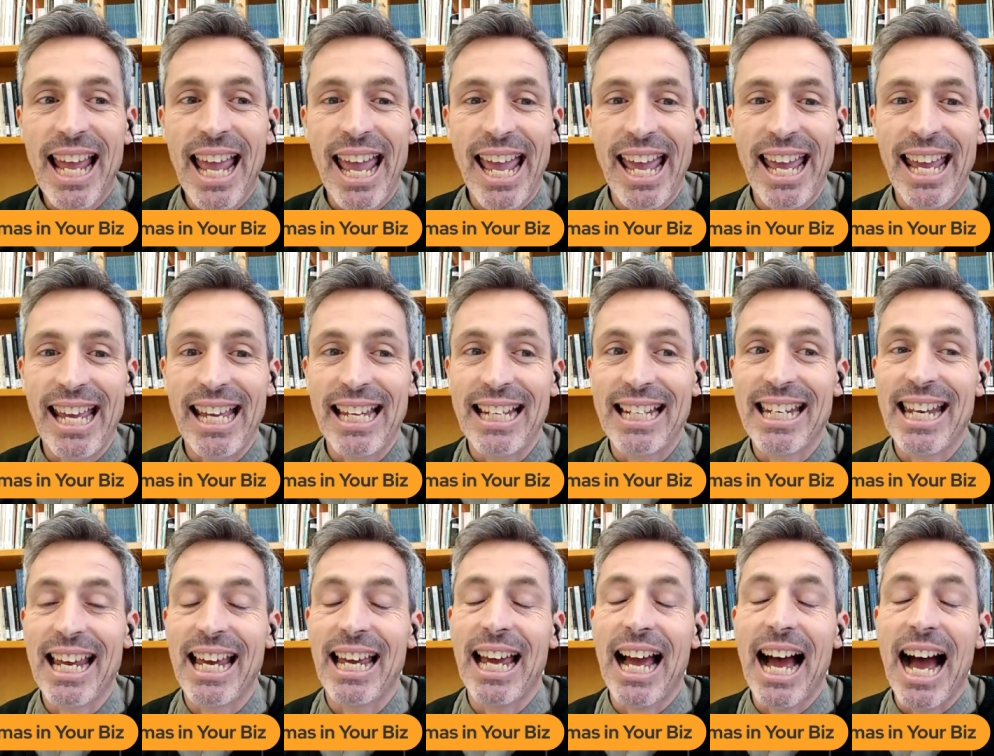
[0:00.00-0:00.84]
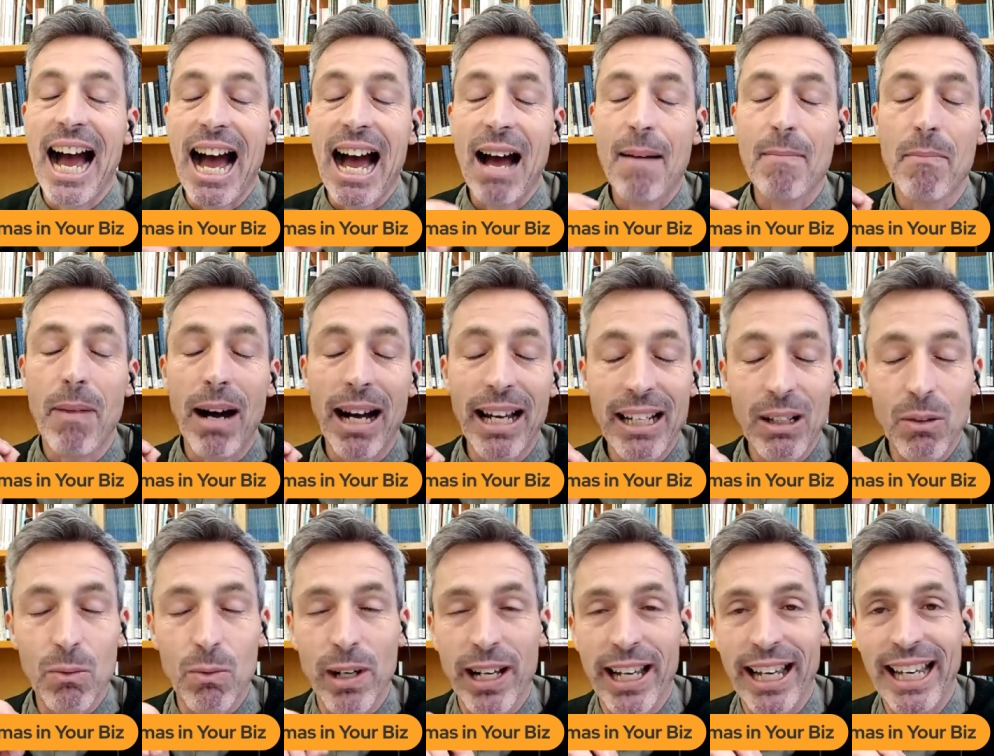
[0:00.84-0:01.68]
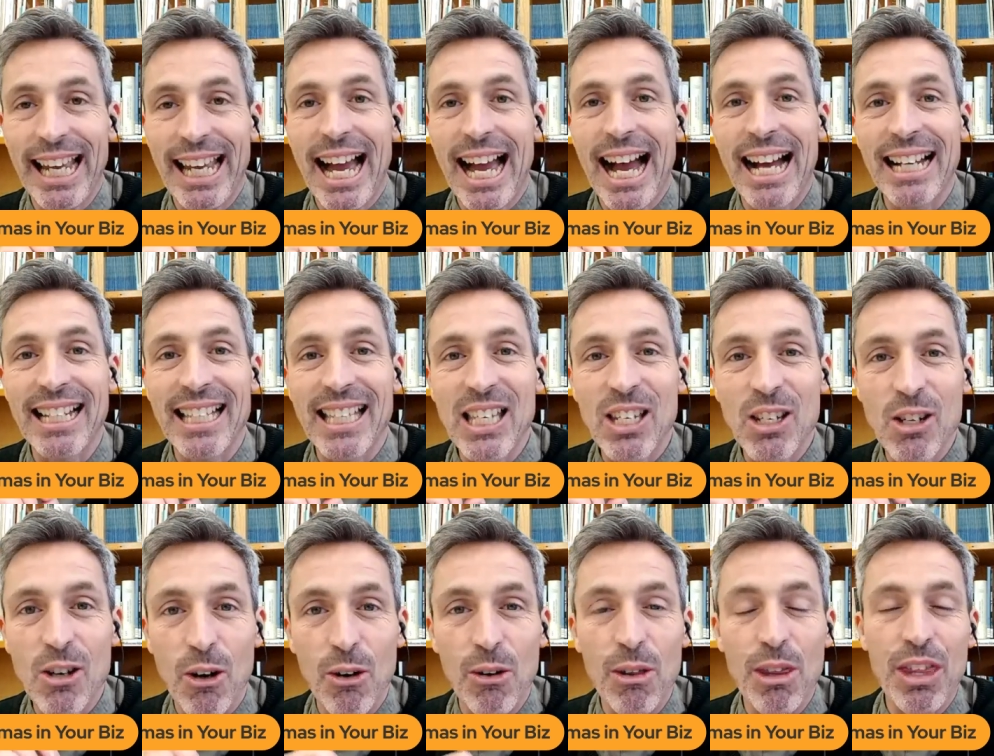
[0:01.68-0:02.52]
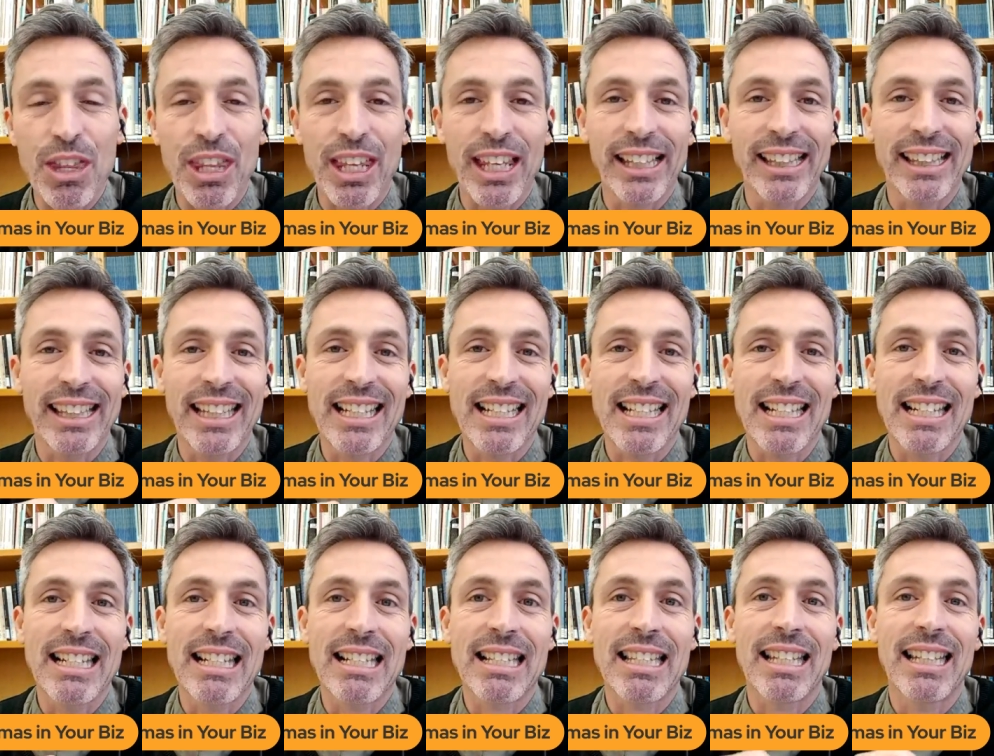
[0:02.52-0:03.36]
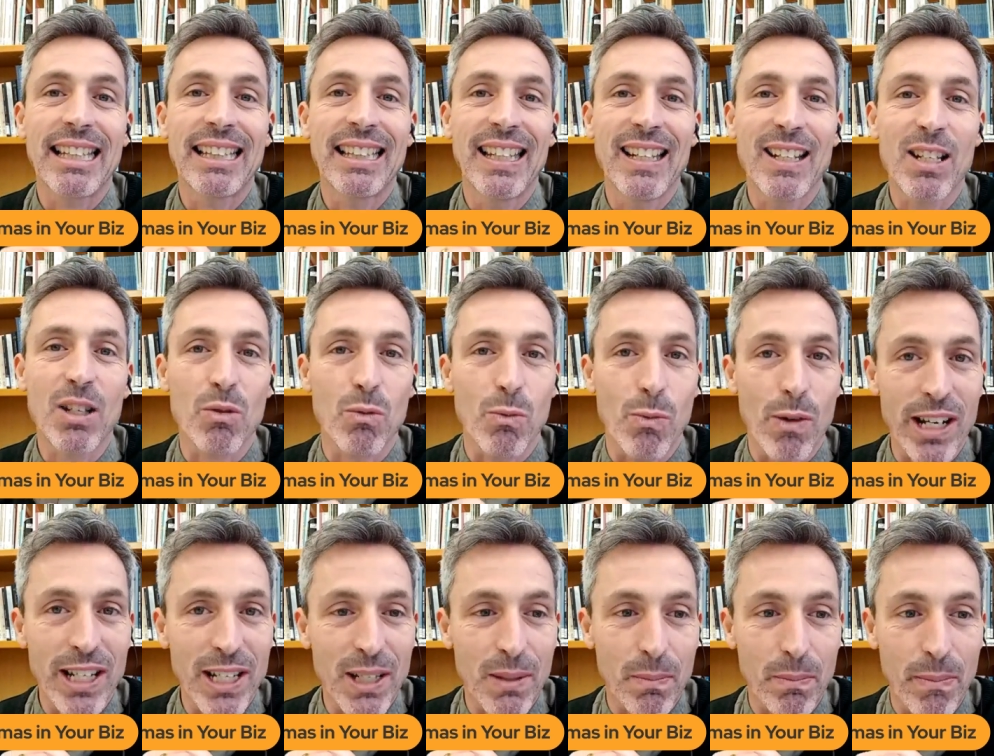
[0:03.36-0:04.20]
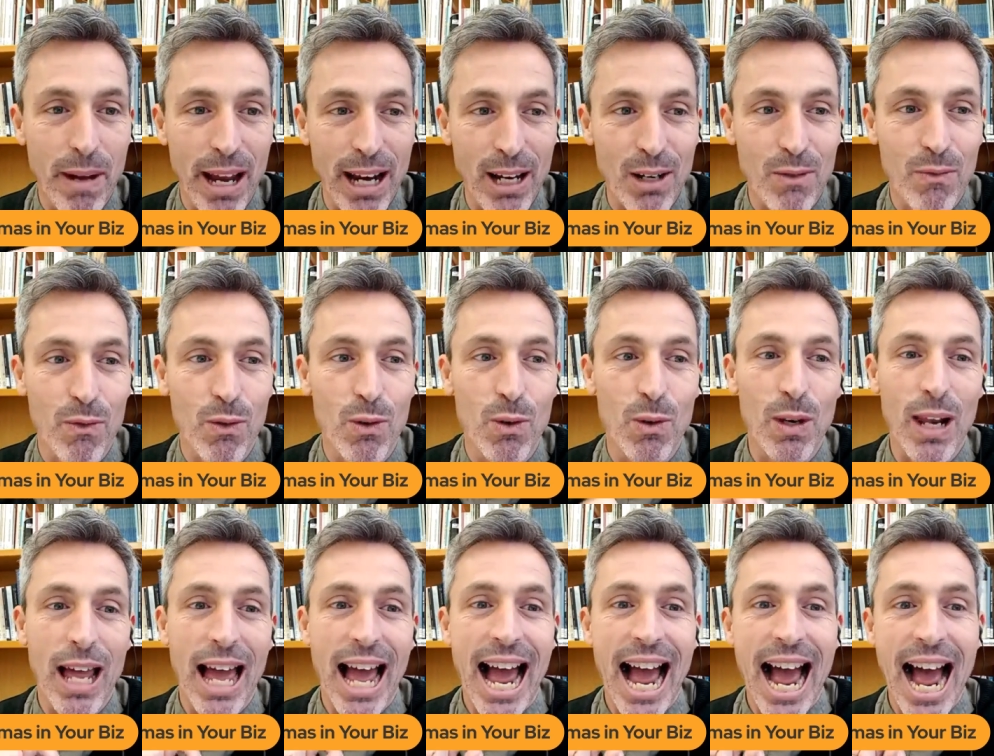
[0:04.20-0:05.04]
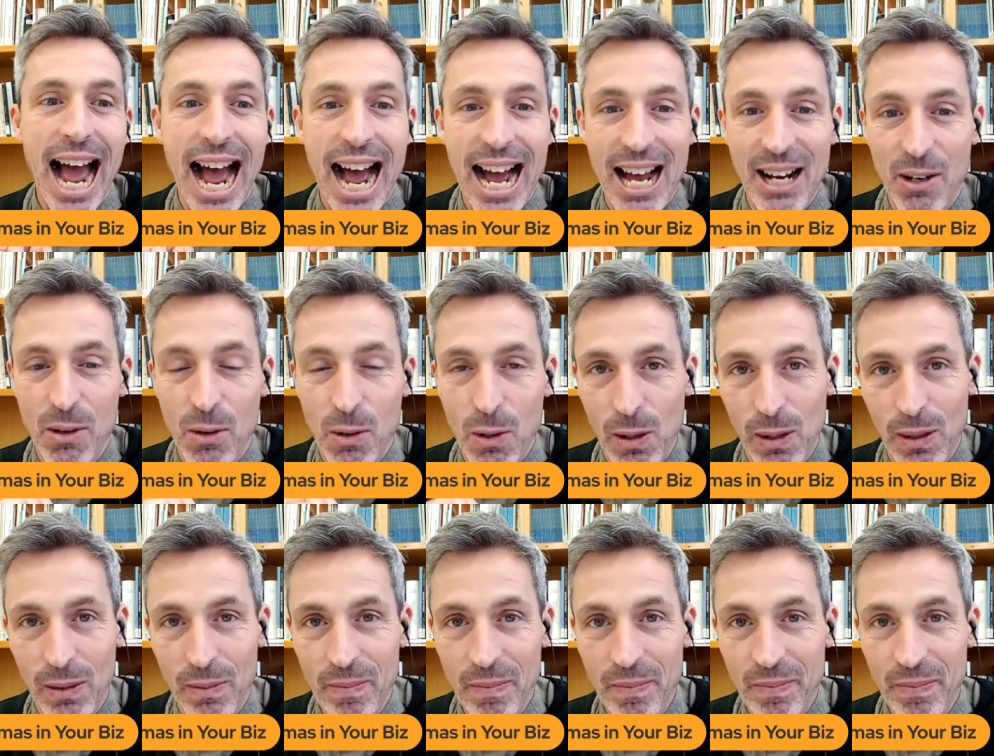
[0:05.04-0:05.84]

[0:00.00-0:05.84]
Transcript: And by the way, I don't think this is disrespectful at all.